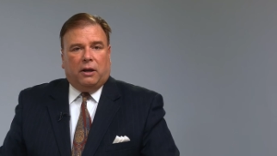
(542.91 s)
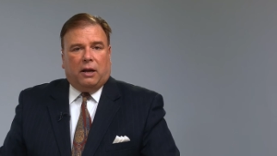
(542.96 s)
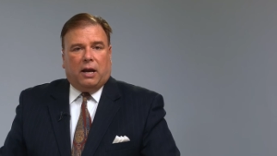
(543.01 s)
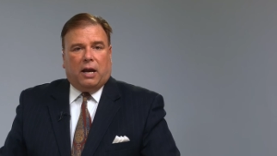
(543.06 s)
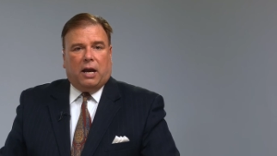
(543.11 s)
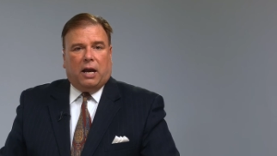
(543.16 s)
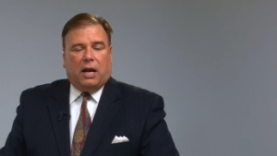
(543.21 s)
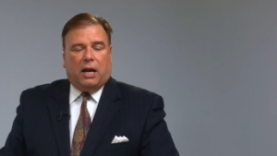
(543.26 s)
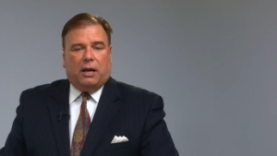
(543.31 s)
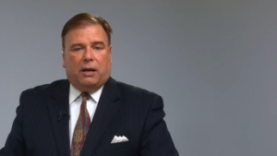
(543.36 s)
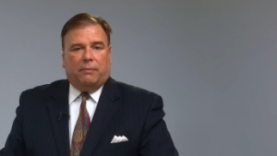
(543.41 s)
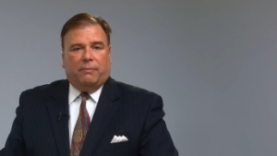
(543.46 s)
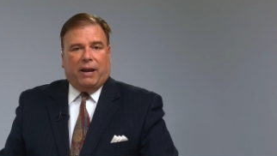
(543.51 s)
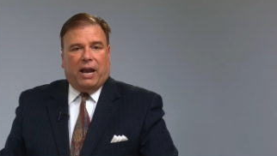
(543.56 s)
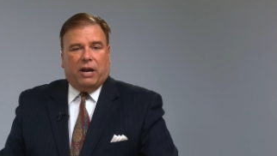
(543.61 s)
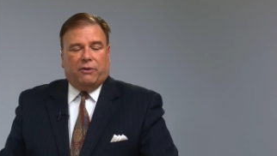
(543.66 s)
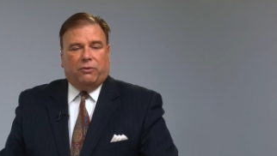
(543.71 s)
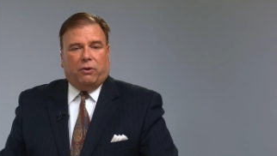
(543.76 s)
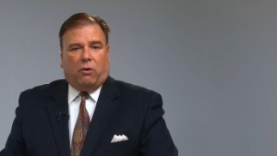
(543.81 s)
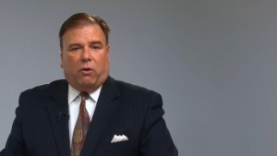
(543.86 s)
um,
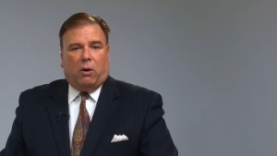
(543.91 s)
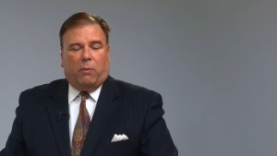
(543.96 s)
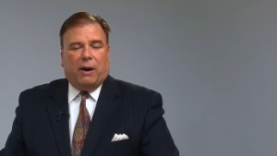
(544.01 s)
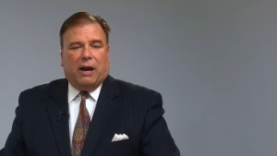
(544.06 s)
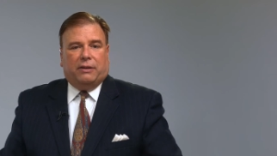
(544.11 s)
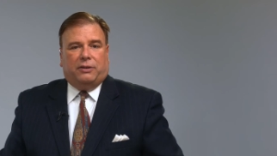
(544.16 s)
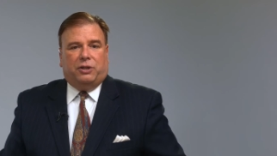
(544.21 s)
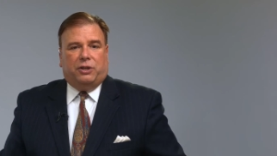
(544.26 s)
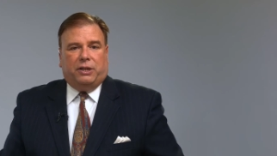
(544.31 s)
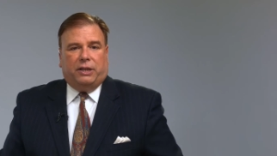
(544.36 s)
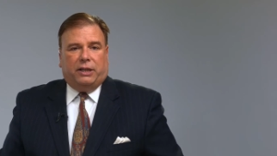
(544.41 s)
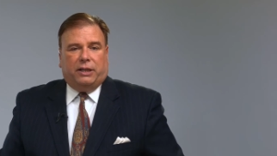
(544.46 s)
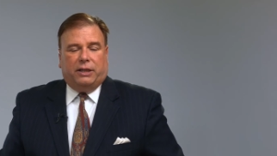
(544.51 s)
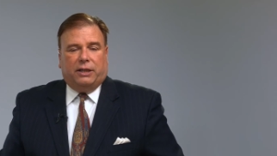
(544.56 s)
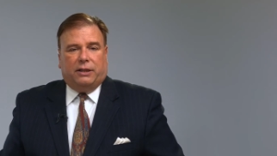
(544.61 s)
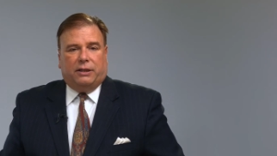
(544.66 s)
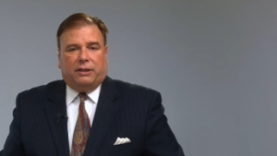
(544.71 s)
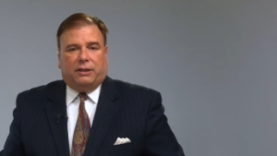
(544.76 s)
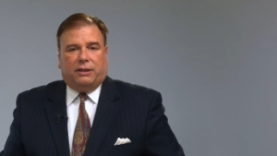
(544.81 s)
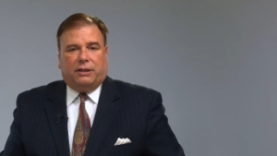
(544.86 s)
Andrea Horwath. She
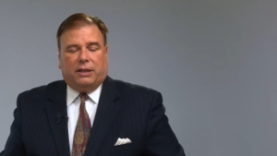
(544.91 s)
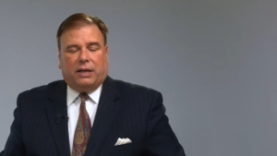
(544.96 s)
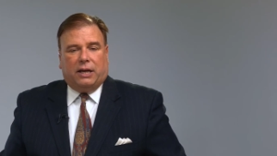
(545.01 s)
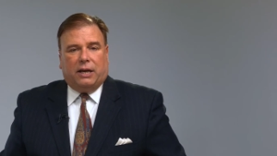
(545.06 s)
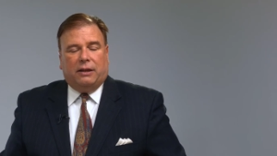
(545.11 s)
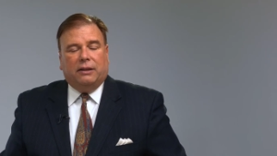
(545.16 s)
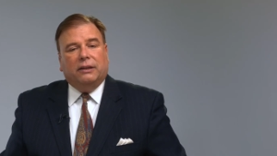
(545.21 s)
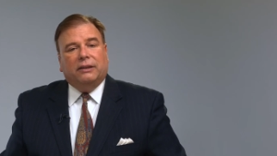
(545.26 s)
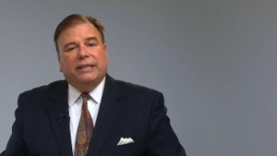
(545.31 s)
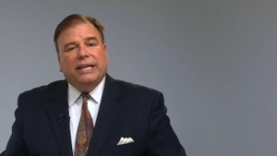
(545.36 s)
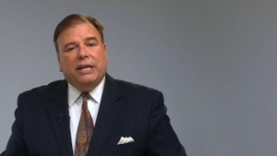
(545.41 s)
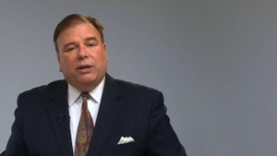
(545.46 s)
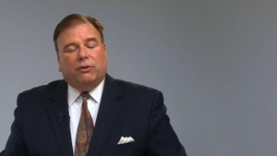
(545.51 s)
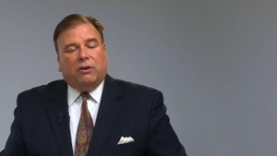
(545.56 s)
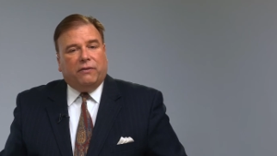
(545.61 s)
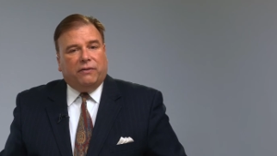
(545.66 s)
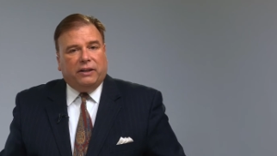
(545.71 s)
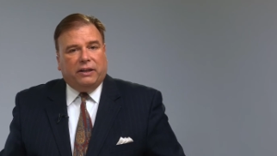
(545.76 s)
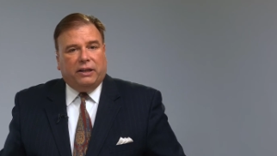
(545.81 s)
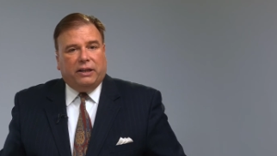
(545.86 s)
is uh, the
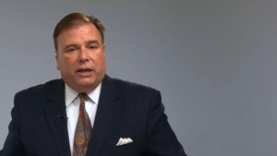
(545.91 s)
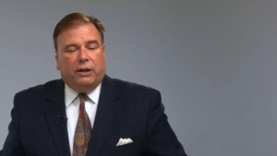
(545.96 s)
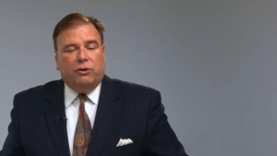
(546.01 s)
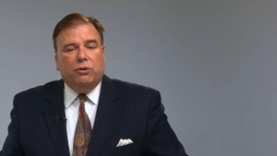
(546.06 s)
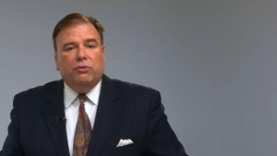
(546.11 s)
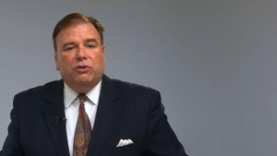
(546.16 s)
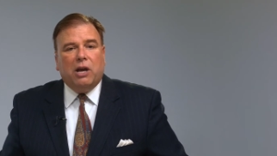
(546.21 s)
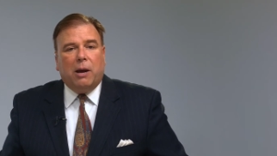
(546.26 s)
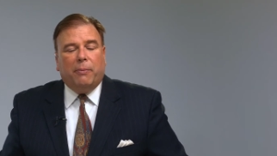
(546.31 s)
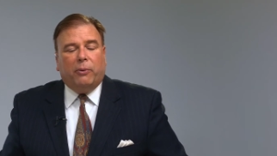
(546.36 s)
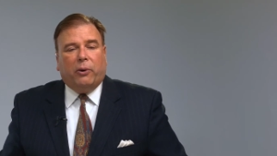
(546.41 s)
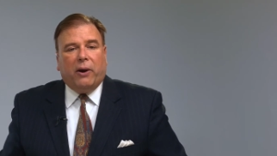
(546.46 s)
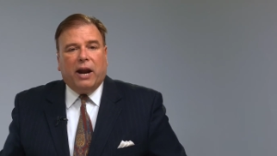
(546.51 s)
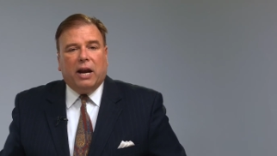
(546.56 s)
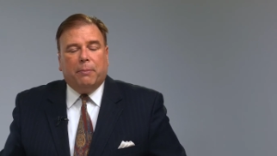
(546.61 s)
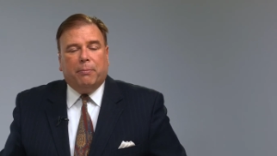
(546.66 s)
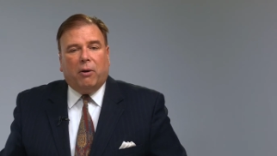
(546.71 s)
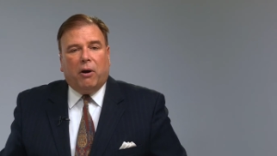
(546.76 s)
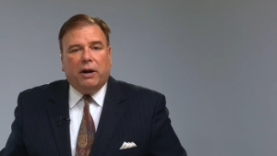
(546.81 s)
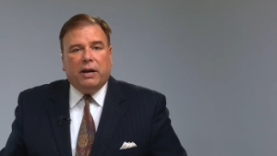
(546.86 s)
leader of the New
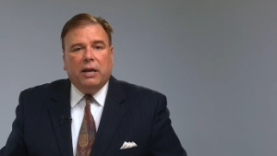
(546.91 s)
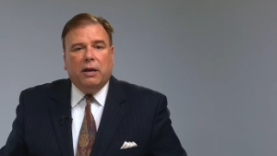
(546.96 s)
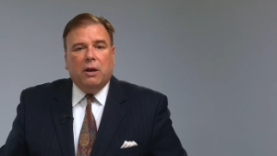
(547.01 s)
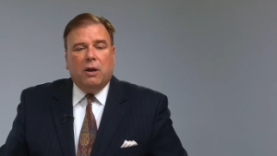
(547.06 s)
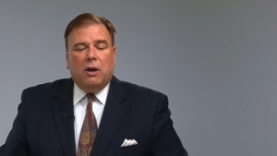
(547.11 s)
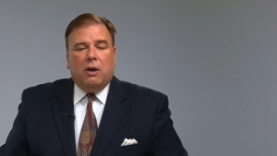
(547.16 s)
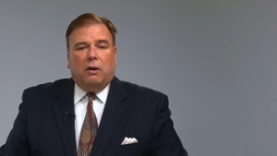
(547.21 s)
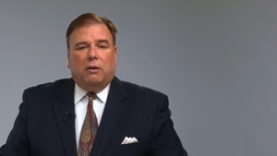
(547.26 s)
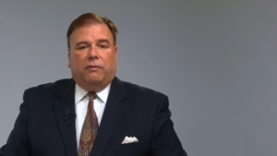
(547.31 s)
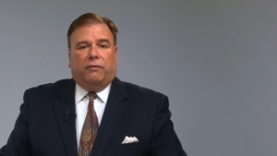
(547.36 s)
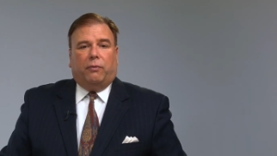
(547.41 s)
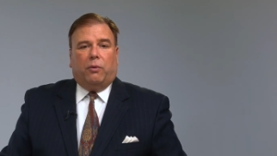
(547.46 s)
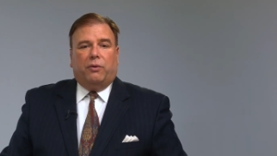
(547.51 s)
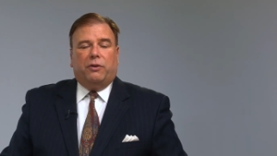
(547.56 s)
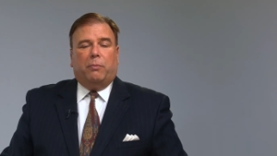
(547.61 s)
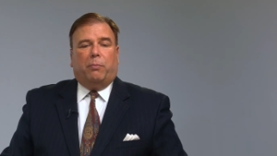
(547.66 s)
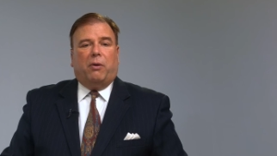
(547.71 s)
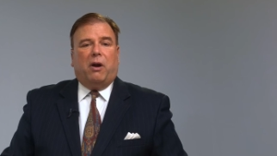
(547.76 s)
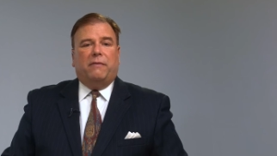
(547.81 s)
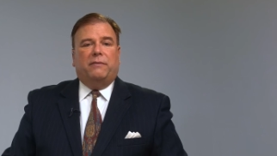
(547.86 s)
Democratic Party
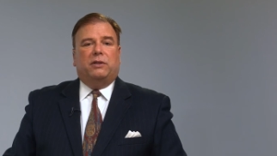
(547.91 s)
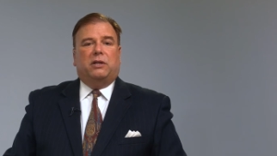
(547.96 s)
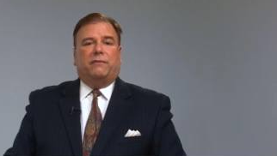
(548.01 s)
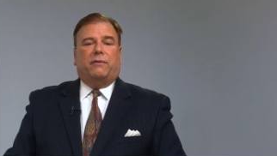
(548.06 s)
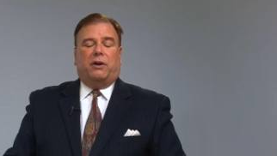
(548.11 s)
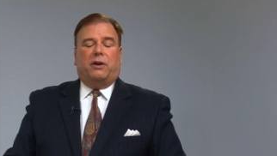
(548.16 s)
for the province of